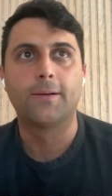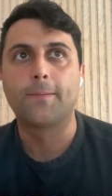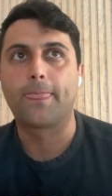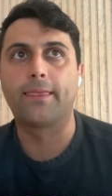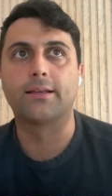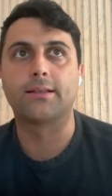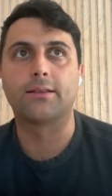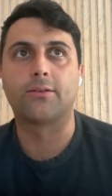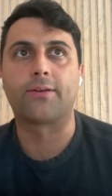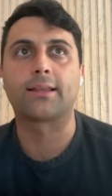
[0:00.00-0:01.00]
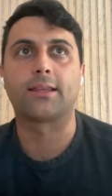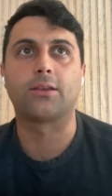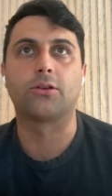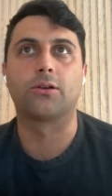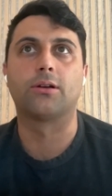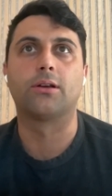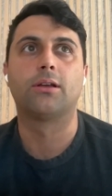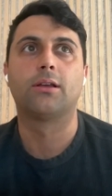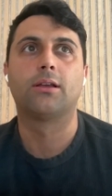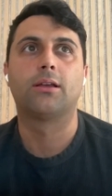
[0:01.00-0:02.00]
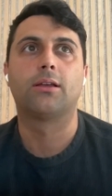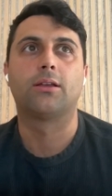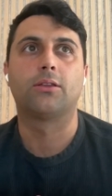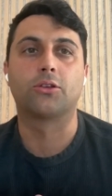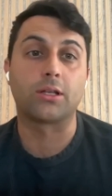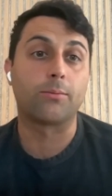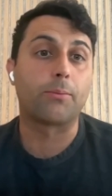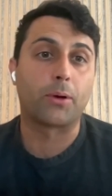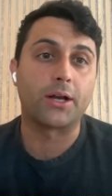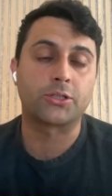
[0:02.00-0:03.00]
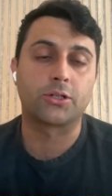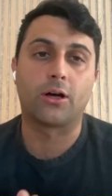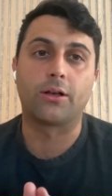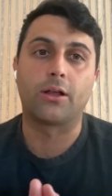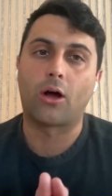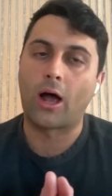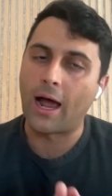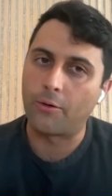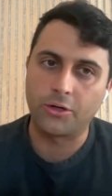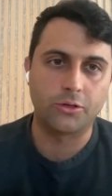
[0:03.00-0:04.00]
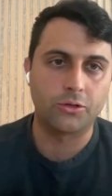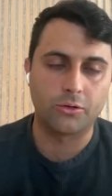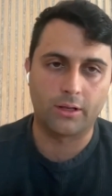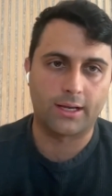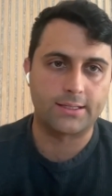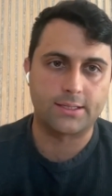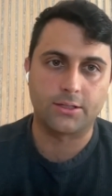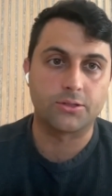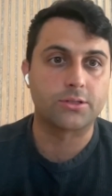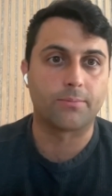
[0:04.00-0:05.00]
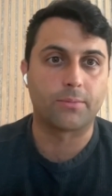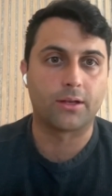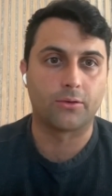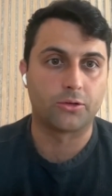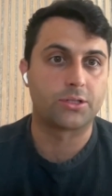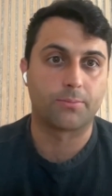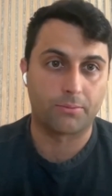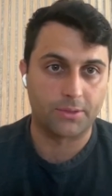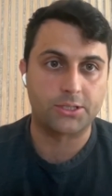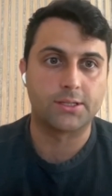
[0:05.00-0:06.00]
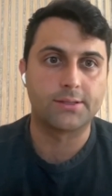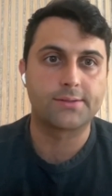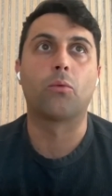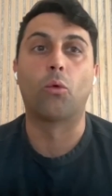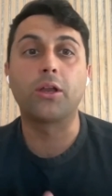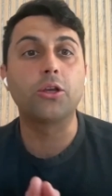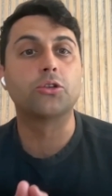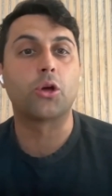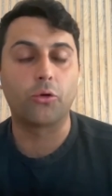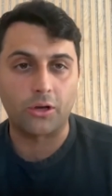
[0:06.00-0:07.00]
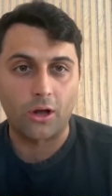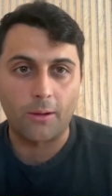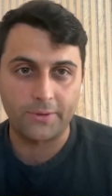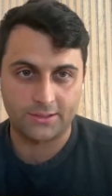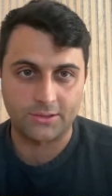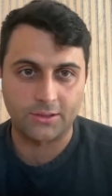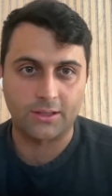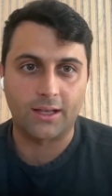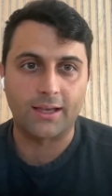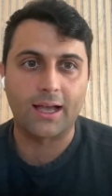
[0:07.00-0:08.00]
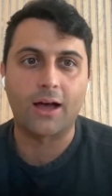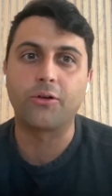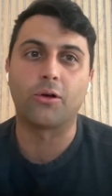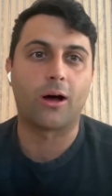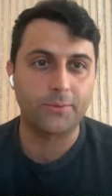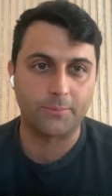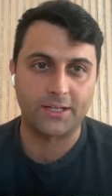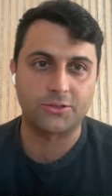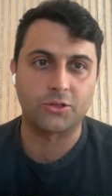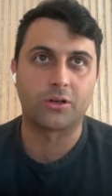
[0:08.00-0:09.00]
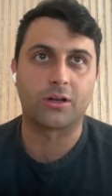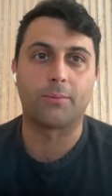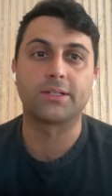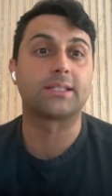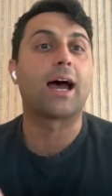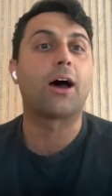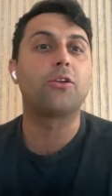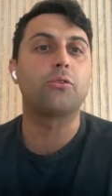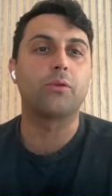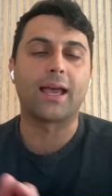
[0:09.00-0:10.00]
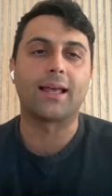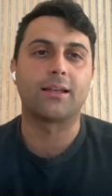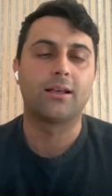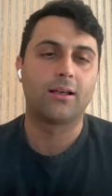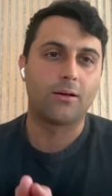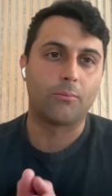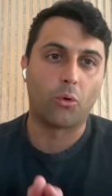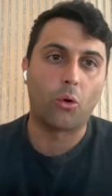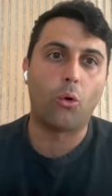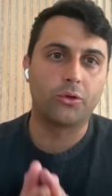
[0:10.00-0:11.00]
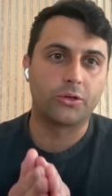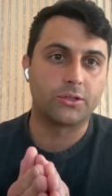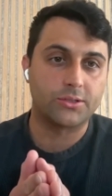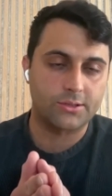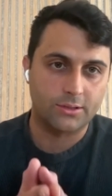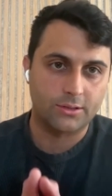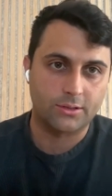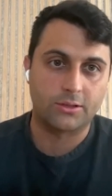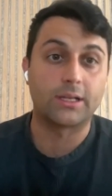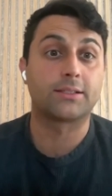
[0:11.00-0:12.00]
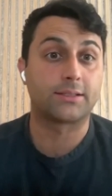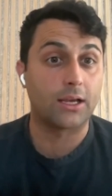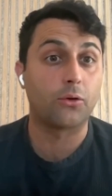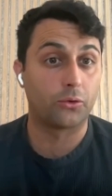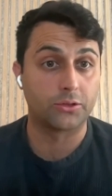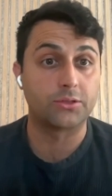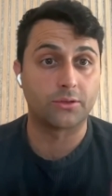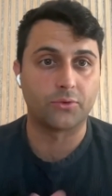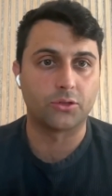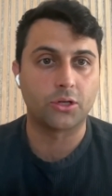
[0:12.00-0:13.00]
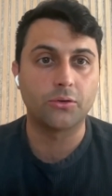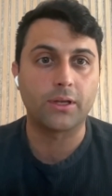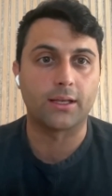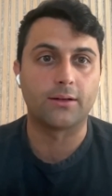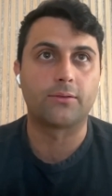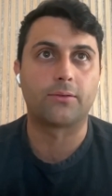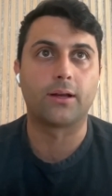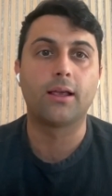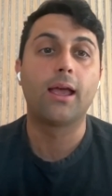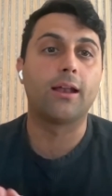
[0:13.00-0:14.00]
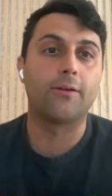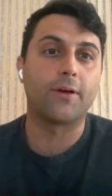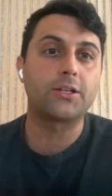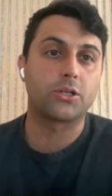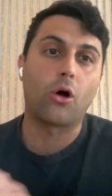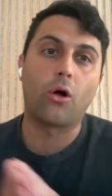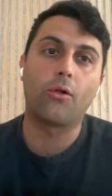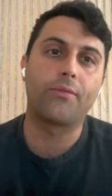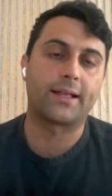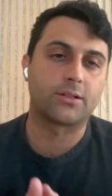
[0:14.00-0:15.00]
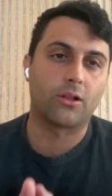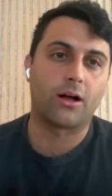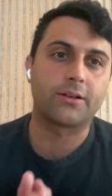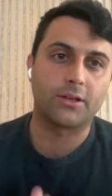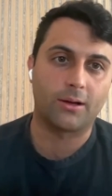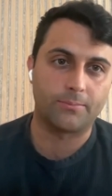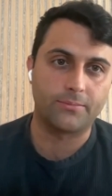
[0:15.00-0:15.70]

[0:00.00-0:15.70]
the fact that there's going to be pressure on how are you utilizing your subnet ownership emissions? What do your tokenomics look like? How do you optimize your tokenomics? And how do you get more holders, like stakeholders of your token, right? And eventually all of that's locked up.